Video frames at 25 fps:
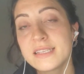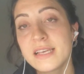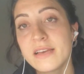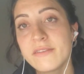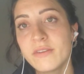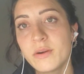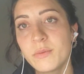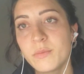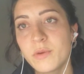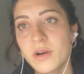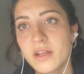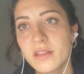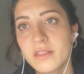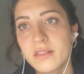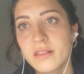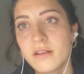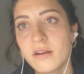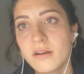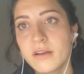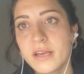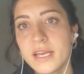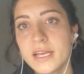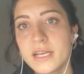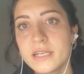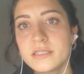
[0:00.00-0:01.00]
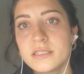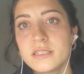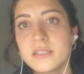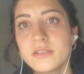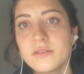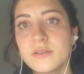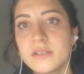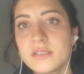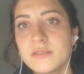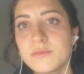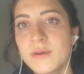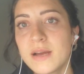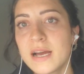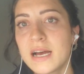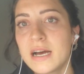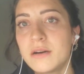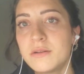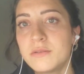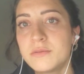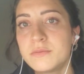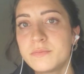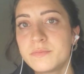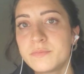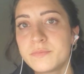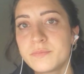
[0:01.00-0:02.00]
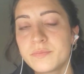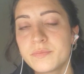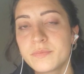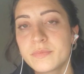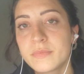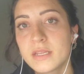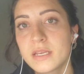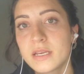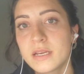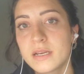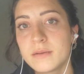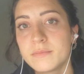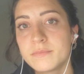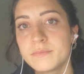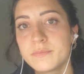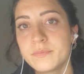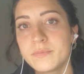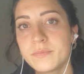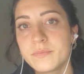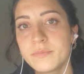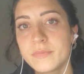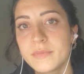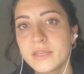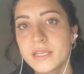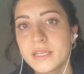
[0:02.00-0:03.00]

That's even worth looking into as well. Yeah.